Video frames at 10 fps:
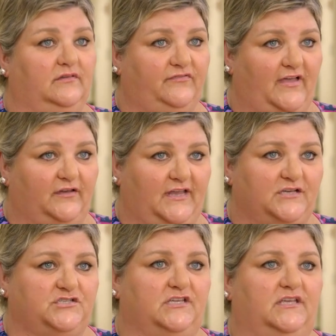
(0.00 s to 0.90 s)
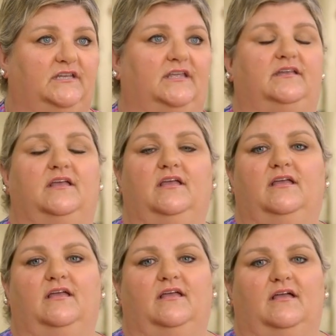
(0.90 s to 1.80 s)
the foundation, and
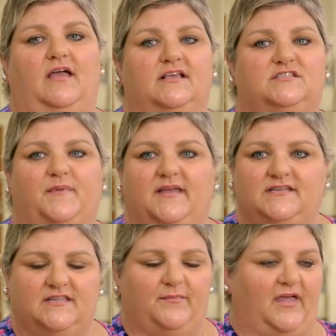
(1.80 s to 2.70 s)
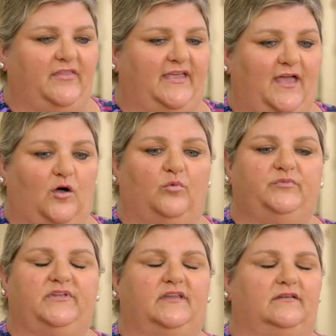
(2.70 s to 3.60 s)
I explained to them how they
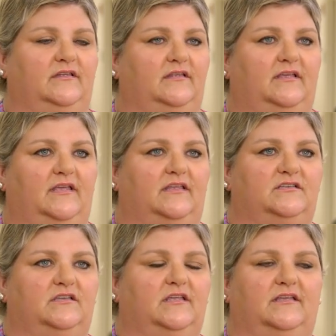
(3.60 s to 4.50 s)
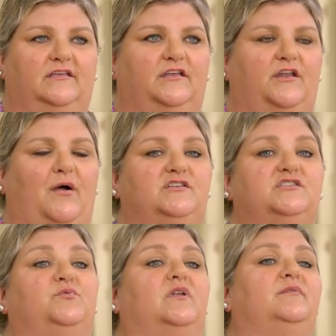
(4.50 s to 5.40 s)
helped, and I
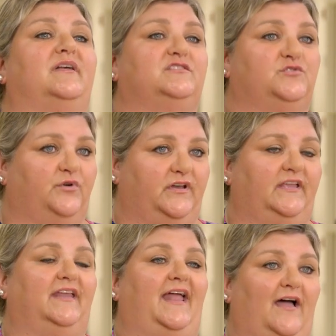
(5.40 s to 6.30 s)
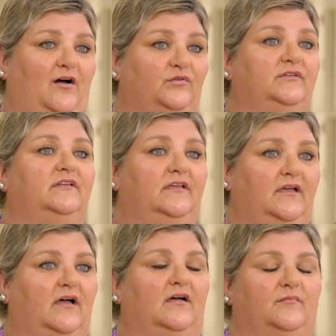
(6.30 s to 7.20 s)
just wanted my story to get out
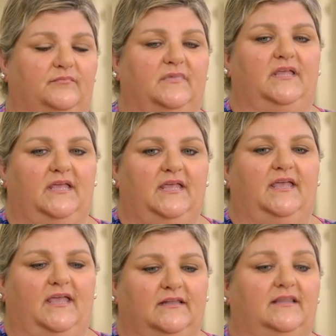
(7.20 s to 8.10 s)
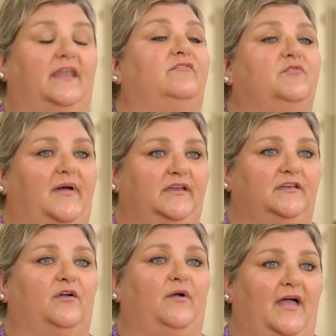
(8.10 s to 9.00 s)
and let everybody
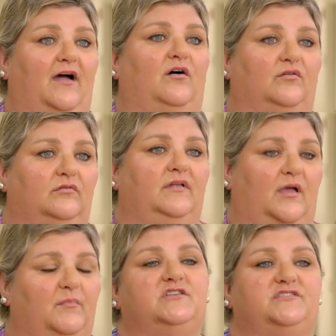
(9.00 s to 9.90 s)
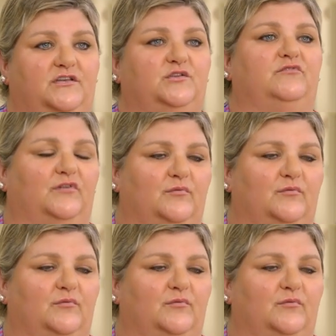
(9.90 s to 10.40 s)
know how much they do for